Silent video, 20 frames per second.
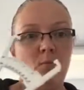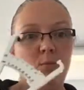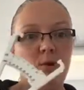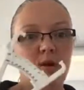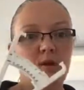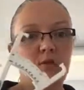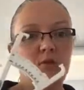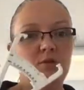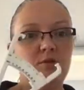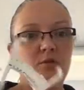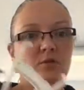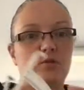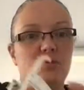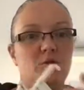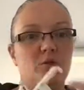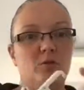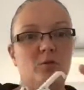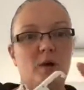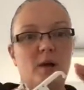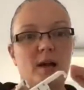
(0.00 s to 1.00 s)
We also
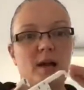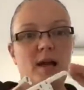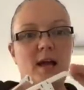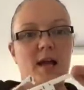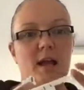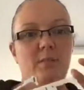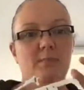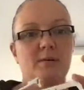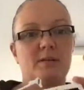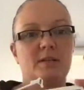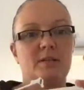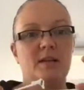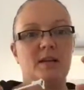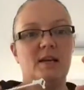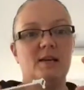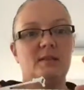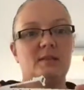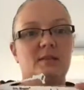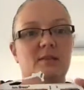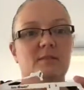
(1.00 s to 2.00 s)
do a caliper
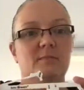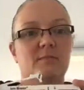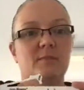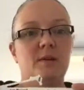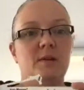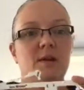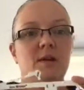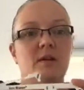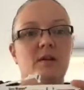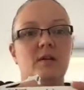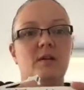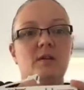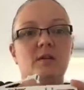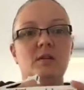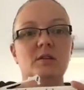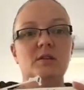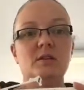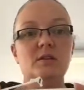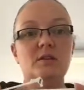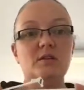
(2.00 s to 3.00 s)
test. Now,
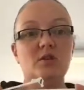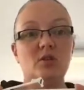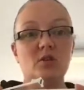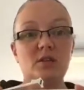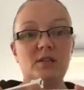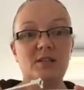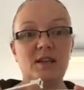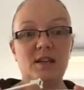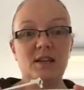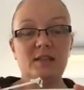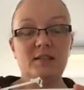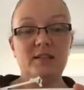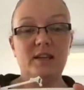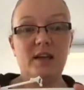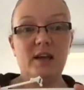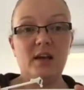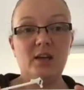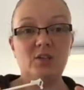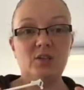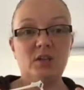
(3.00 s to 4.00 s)
this is not a test
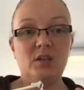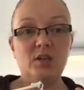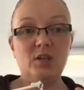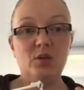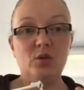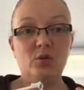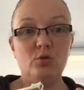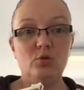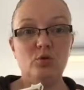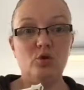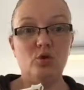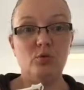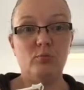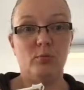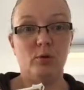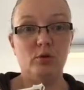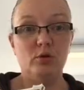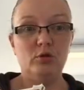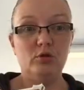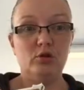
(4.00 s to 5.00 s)
I actually use too
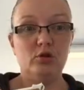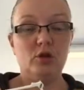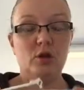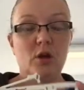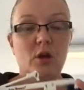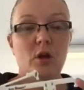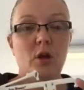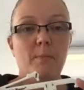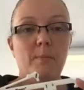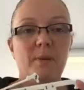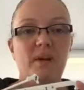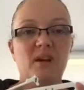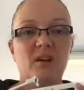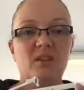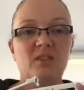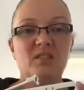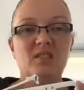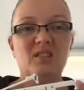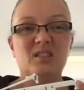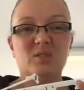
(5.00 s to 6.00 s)
much
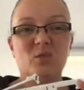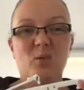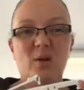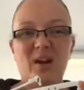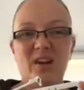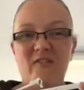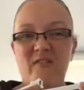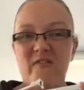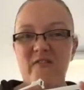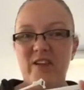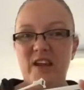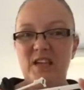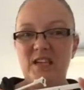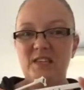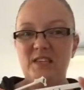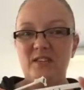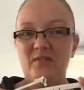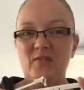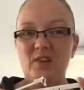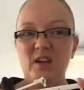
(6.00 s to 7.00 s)
because it's quite
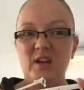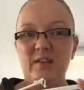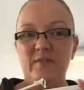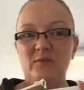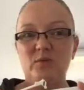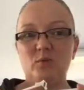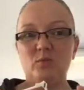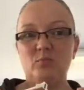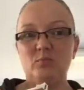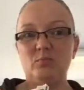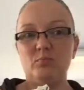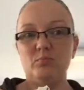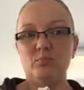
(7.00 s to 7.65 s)
invasive. You have to